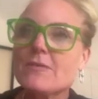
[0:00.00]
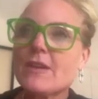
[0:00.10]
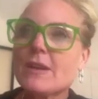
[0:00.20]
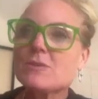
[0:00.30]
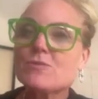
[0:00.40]

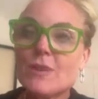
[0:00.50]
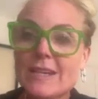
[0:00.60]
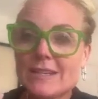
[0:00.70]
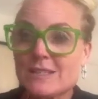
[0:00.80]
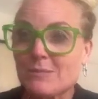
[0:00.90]
that it was really
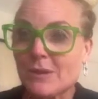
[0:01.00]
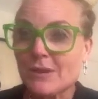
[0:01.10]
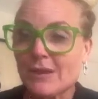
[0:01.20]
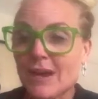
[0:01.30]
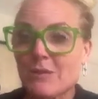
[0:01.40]

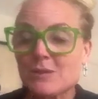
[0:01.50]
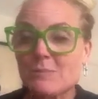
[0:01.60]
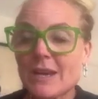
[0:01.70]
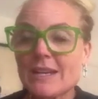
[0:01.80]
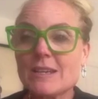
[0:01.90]
intimate. I was
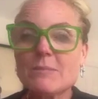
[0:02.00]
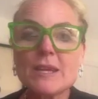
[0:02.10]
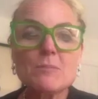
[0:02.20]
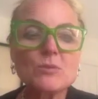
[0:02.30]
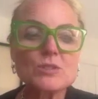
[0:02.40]
playing
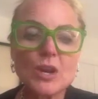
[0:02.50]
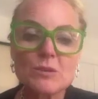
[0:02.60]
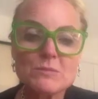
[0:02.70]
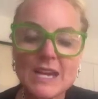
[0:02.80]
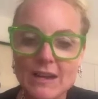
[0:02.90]
people's
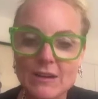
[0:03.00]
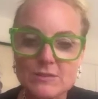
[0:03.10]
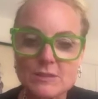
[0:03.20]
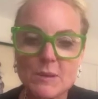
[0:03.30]
hometowns,